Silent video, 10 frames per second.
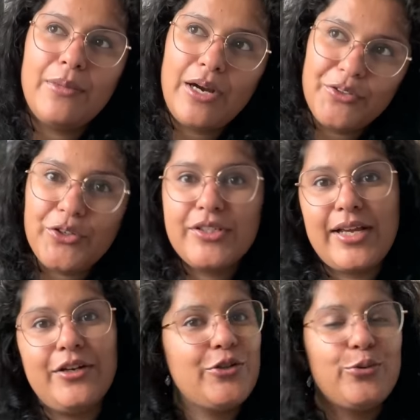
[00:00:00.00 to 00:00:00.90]
other
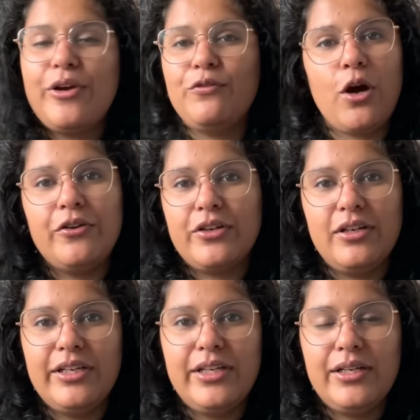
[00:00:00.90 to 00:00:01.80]
designers who have not
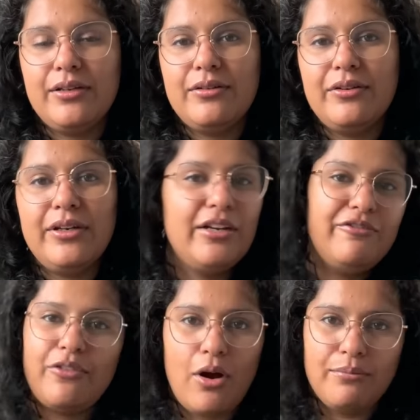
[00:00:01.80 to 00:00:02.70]
really
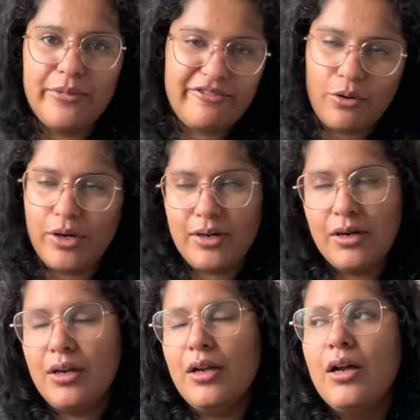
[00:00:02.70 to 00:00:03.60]
knit from before.
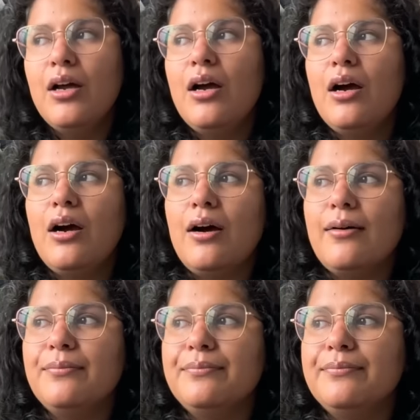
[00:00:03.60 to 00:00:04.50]

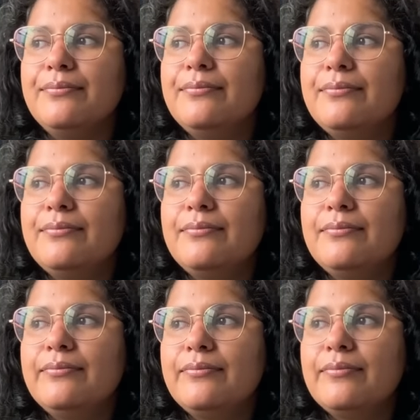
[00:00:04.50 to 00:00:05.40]
That
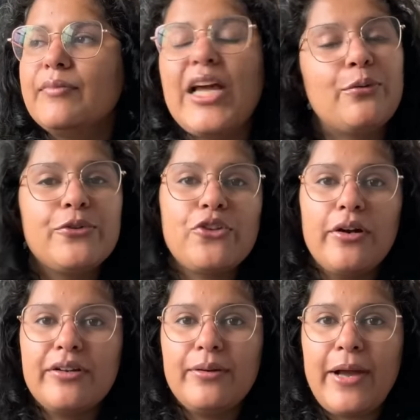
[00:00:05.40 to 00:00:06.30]
was
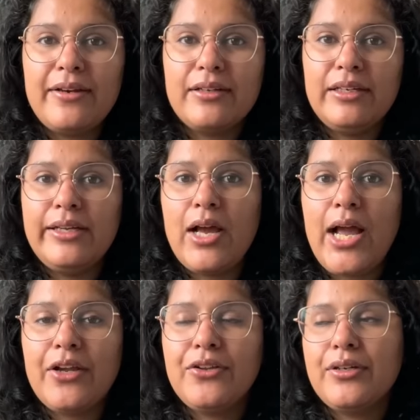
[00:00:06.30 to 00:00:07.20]
not a grammatically
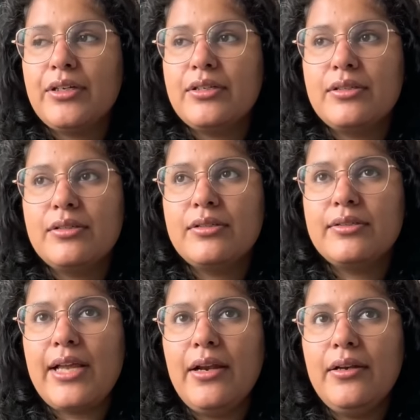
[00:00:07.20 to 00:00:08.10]
accurate
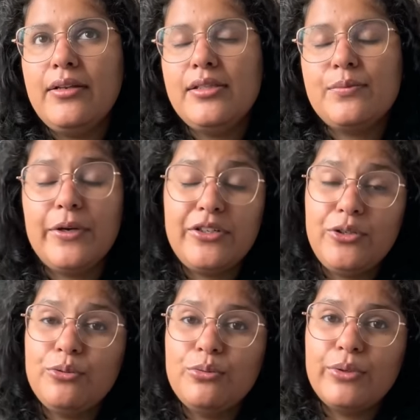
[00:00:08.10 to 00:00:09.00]
sentence, but
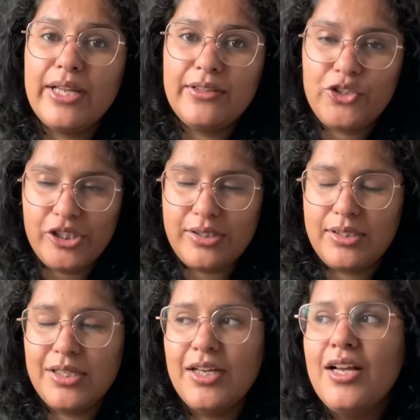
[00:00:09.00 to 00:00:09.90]
you get the
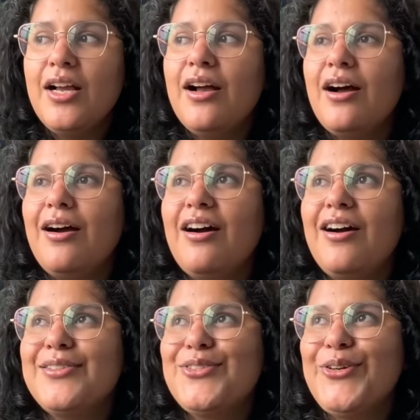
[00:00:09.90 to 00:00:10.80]
gist. I'm